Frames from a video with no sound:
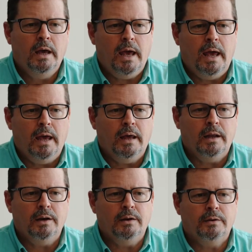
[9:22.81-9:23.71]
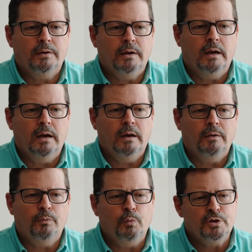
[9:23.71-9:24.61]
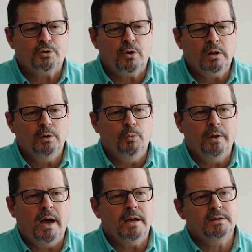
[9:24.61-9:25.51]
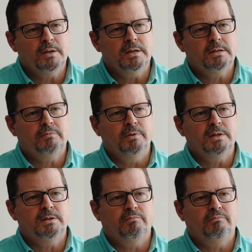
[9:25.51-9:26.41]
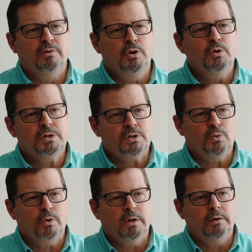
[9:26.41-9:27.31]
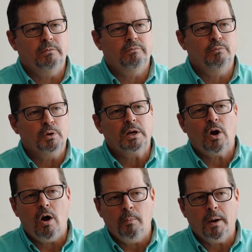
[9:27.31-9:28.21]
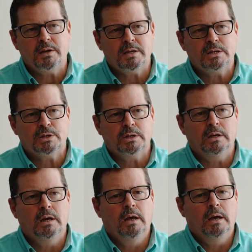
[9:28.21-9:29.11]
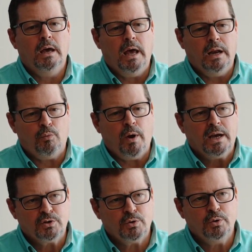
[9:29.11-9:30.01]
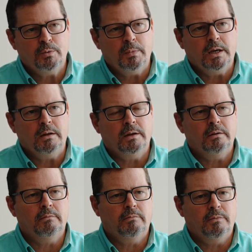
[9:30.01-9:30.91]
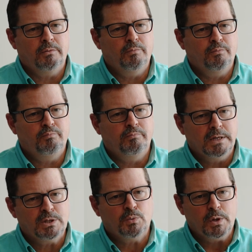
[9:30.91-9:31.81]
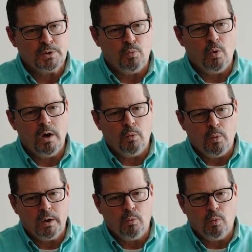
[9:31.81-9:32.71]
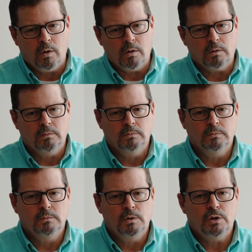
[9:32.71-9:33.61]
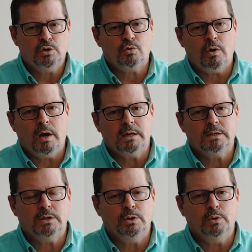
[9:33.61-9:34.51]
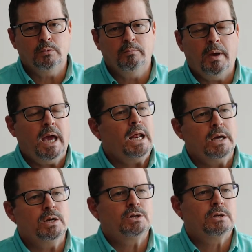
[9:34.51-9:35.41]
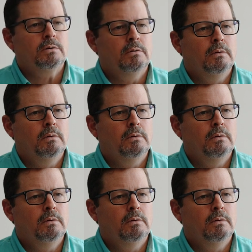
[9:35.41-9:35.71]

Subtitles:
and was struggling with that. So this news story really caught my attention, and it rang true to me that this was what we were trying to manage.